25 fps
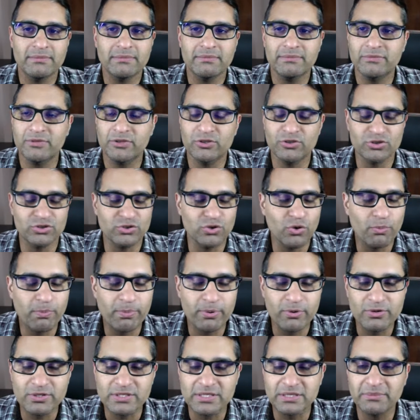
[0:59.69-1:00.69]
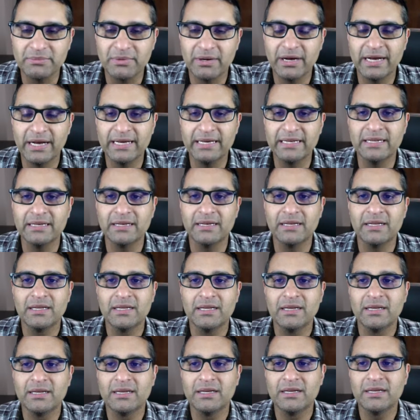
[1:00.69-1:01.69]
There's no person behind it,
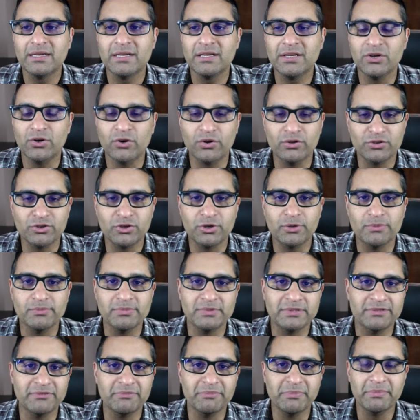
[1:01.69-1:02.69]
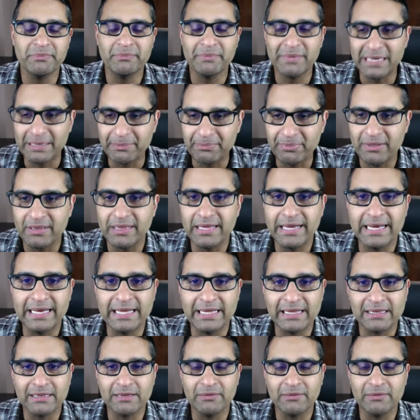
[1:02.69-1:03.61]
in terms of manipulating